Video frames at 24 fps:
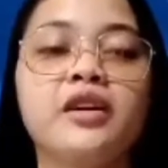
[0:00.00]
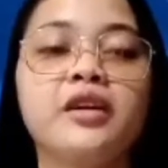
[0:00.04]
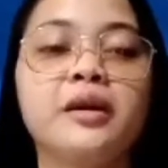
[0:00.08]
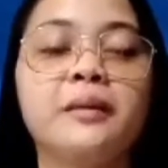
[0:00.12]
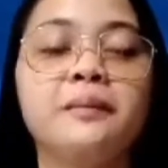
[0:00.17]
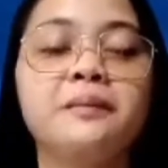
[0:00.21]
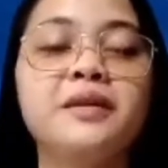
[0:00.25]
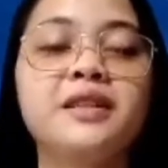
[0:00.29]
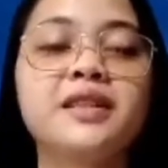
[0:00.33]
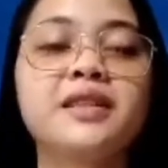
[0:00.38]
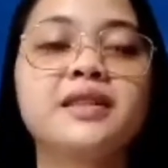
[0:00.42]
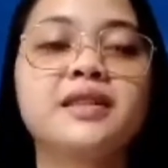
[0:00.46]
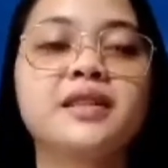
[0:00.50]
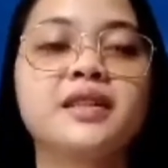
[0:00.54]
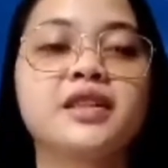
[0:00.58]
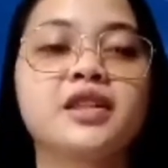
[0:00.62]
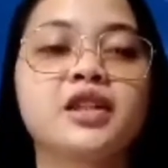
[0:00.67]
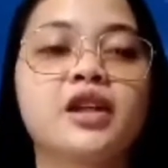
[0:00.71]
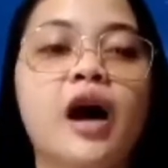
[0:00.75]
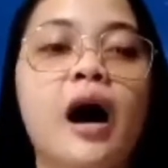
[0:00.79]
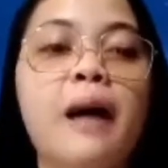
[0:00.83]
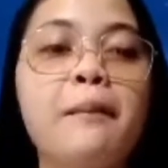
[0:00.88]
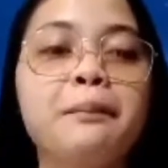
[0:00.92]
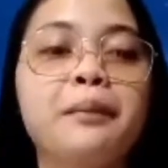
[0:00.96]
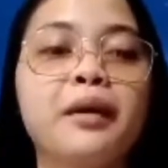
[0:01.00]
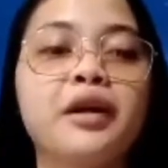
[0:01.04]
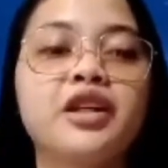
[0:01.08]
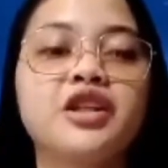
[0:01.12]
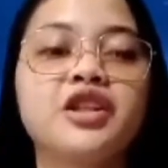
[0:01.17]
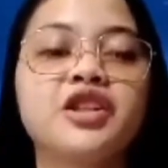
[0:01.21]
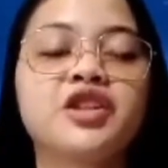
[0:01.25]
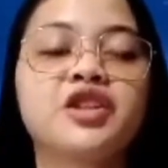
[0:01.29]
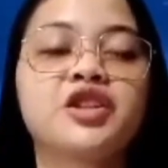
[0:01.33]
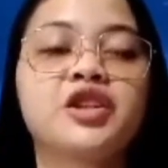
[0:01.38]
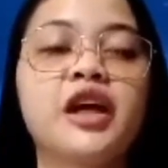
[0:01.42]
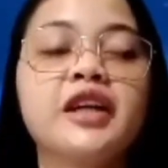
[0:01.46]
on the business
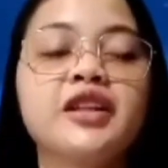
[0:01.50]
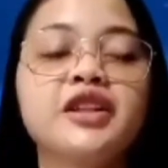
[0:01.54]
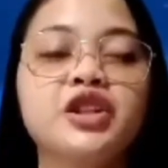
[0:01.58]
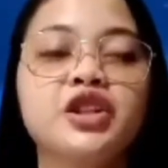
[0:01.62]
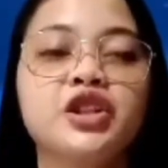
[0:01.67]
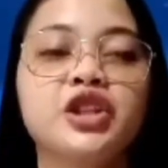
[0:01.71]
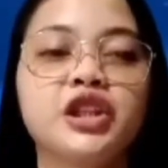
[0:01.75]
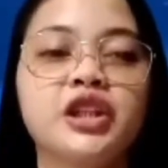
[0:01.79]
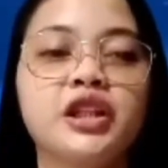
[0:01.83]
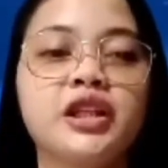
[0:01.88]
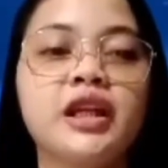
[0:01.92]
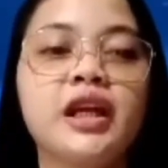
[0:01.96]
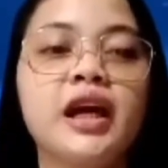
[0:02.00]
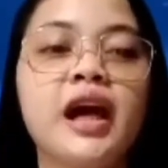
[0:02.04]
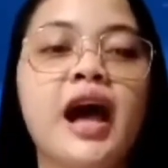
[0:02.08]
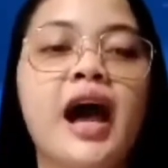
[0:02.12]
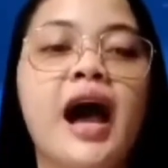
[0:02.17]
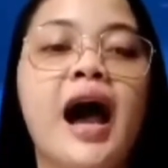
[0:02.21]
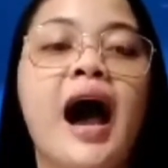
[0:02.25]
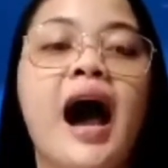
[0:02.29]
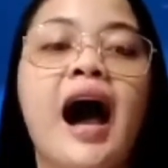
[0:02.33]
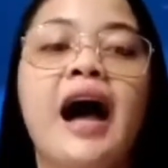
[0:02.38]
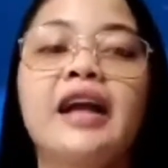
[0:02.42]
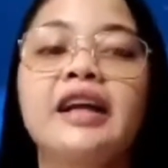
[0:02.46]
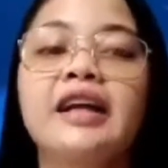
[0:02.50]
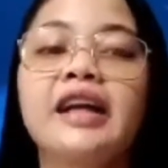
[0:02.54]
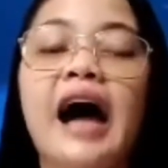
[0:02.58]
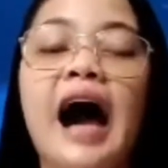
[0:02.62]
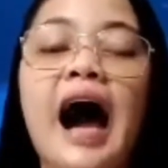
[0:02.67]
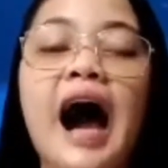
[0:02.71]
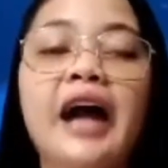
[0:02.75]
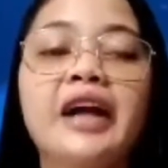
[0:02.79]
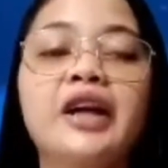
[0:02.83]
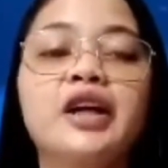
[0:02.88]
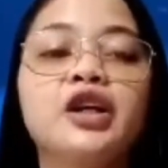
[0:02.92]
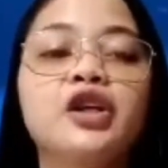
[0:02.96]
company's strategy and
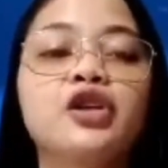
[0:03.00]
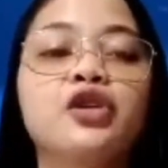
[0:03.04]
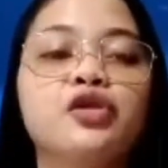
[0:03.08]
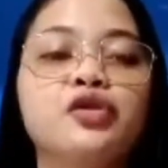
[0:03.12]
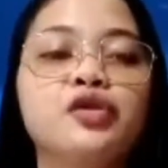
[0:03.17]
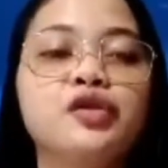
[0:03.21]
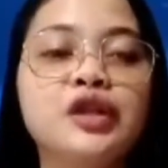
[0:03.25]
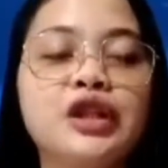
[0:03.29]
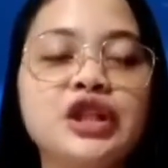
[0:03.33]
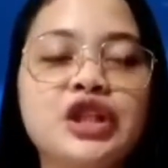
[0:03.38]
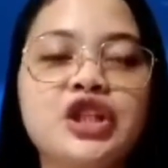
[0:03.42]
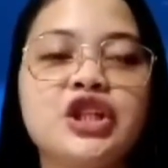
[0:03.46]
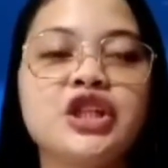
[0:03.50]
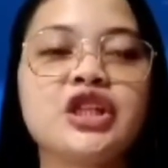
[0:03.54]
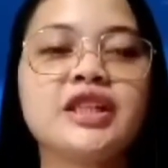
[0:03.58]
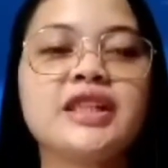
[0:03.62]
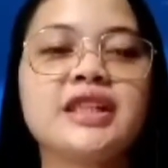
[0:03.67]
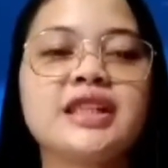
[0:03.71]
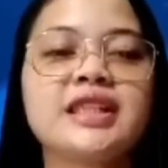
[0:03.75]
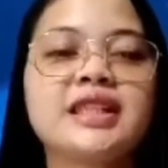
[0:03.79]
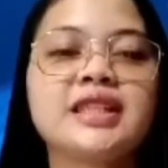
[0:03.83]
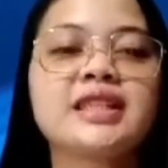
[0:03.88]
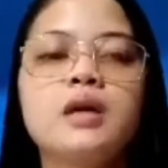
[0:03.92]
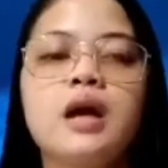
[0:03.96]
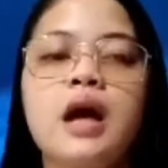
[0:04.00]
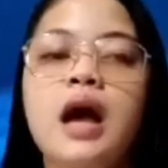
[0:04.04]
other conditions.